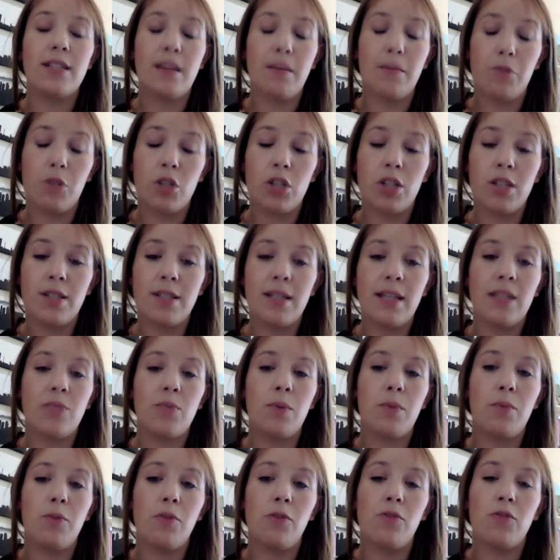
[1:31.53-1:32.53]
temperatures as
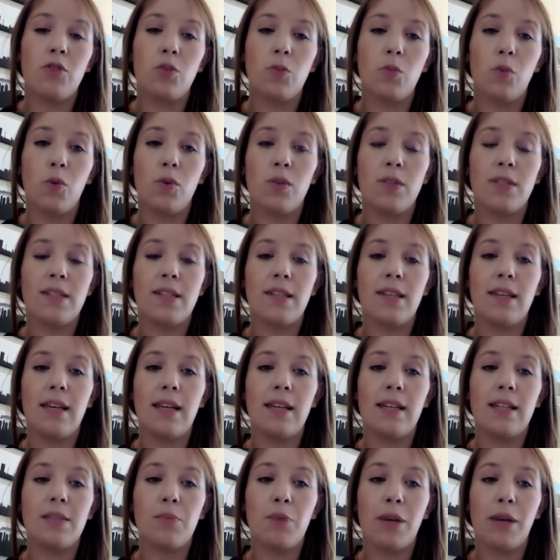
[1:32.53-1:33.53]
we move towards
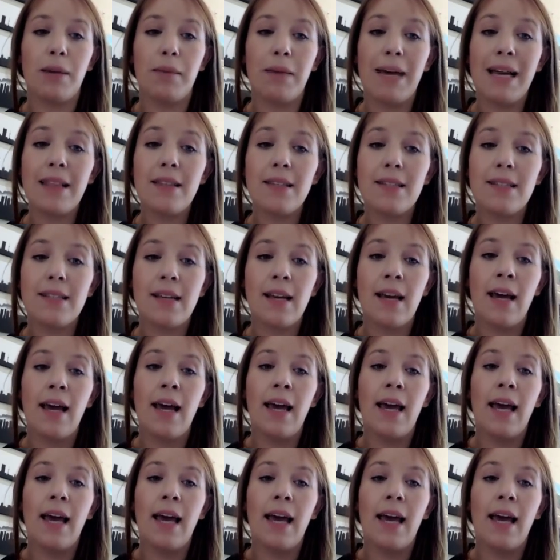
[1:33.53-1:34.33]
the spring months.